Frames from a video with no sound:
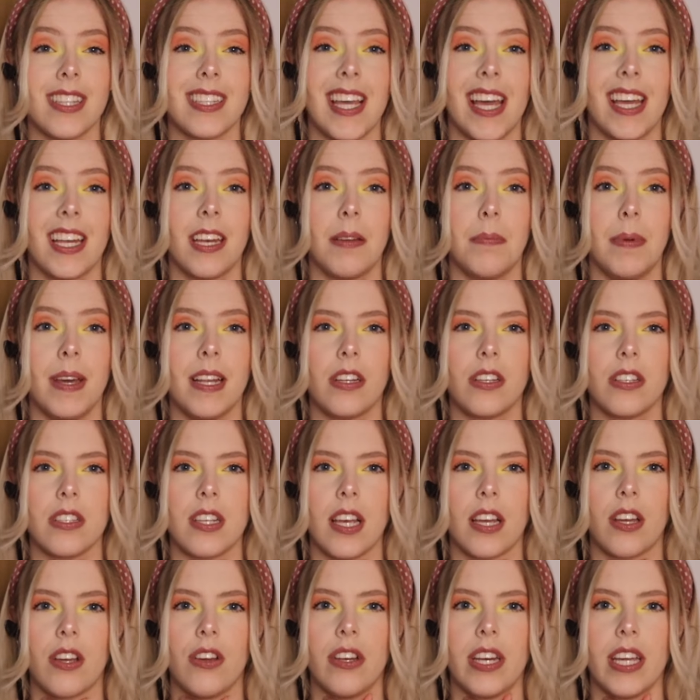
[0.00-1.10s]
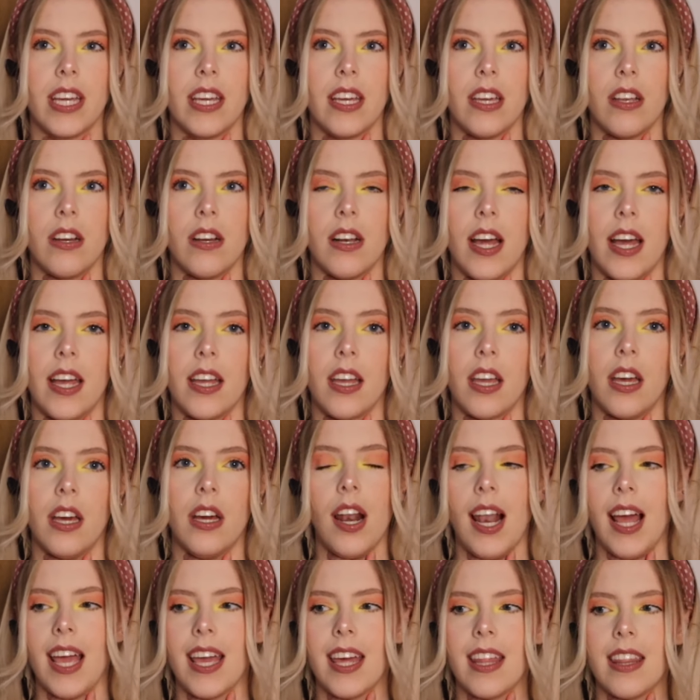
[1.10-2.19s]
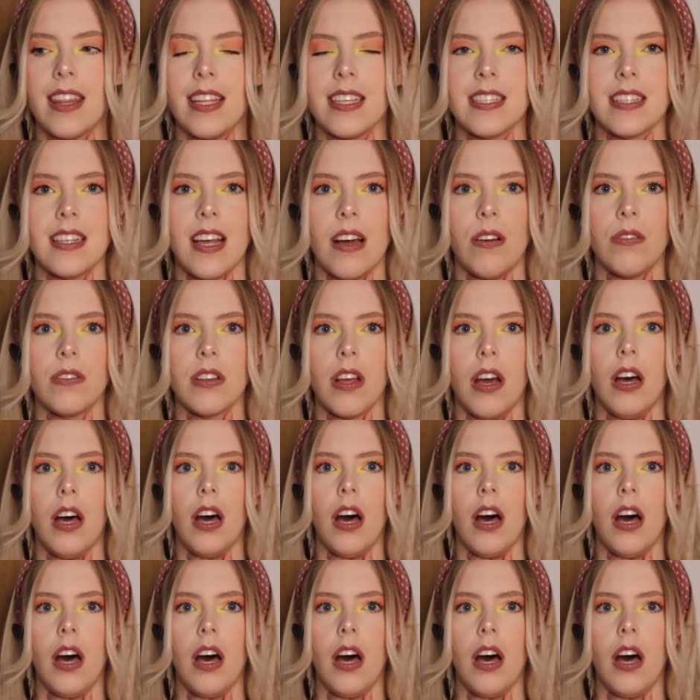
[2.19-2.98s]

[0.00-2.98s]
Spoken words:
a tiny bit, because I could hear like this sound